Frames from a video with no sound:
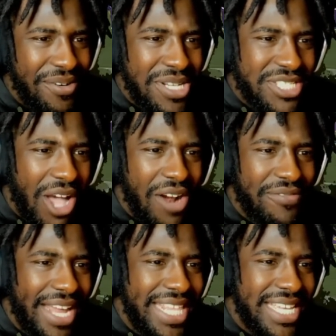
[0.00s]
Rashawn
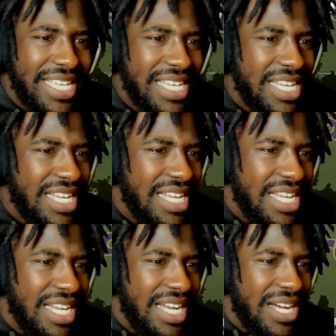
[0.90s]
Reddick.
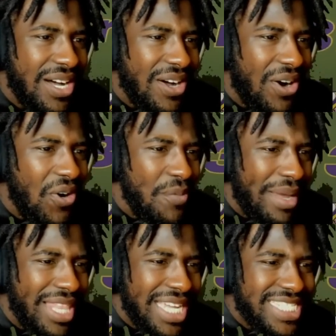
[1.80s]
Oh
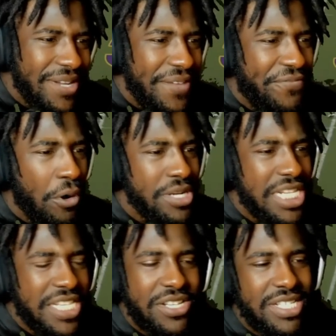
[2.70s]
my! Look at 74
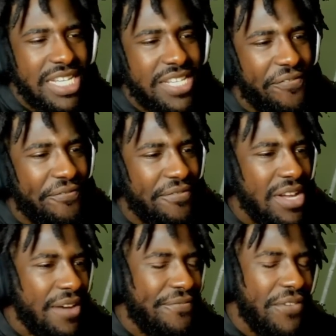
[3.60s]
just
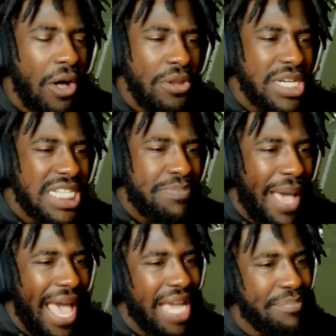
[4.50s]
fall on his
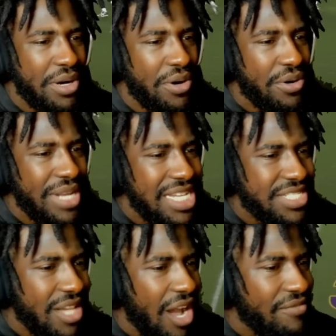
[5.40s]
back, bro.
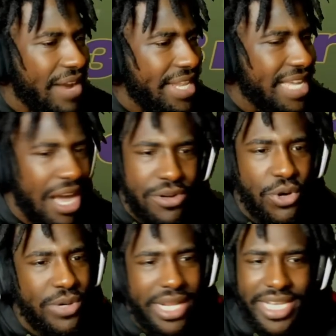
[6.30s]
That's Rashawn Reddick. I don't know
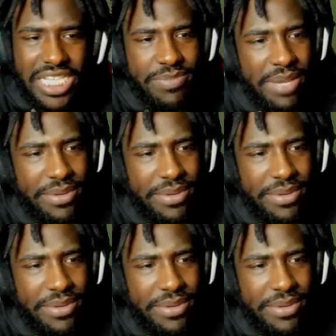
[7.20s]
who that is, man.